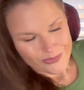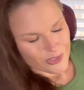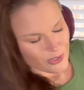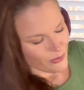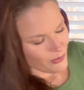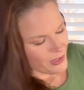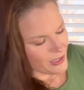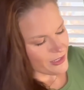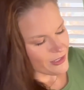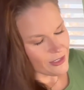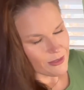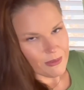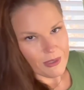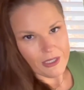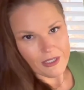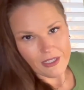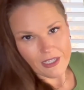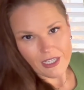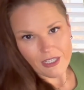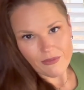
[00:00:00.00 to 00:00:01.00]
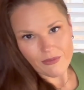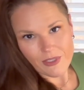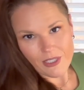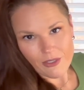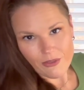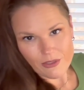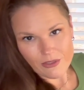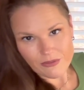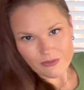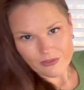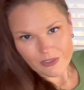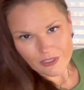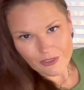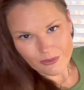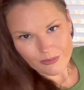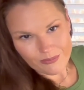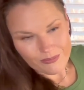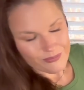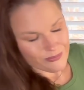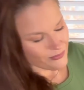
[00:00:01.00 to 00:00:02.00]
Wasted about a half hour of
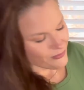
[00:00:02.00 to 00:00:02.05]
film.